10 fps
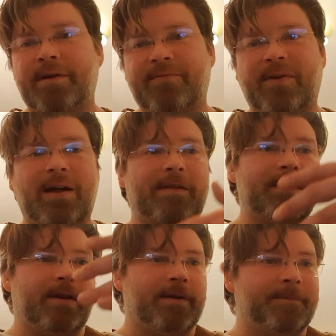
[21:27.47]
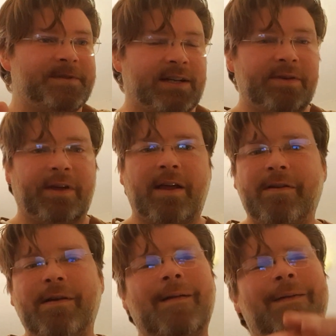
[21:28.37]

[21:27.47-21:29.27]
your father, your significant other,